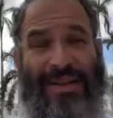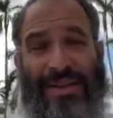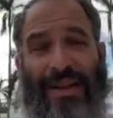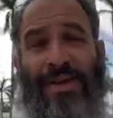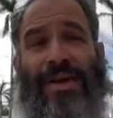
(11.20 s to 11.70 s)

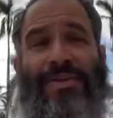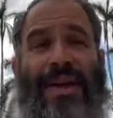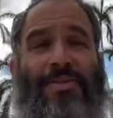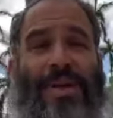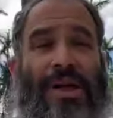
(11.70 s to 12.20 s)
they don't have
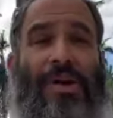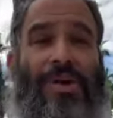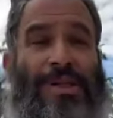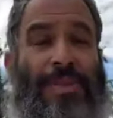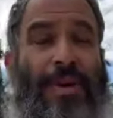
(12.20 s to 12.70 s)
10
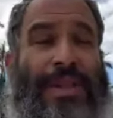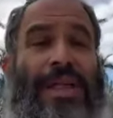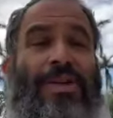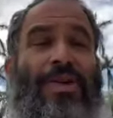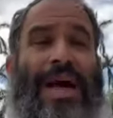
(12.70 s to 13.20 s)
menorahs, but what they
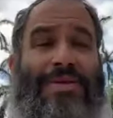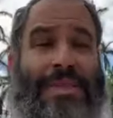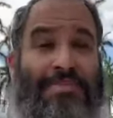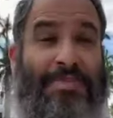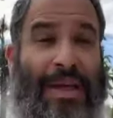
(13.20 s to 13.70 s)
do have is
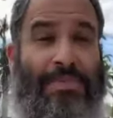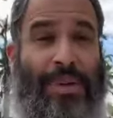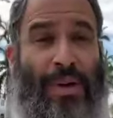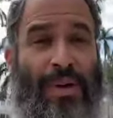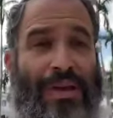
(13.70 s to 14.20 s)
a big
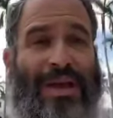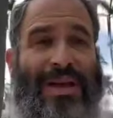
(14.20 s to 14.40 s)
bowl,